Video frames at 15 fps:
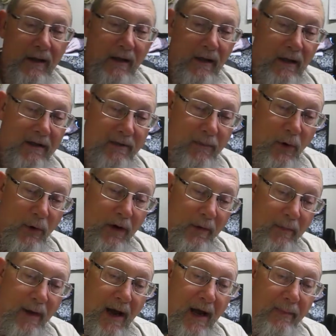and smoking a
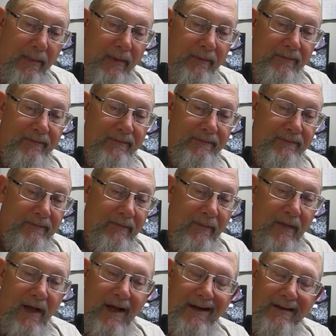pipe, and
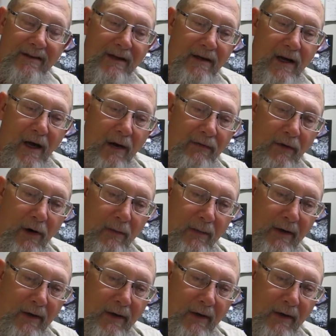I just didn't care for him.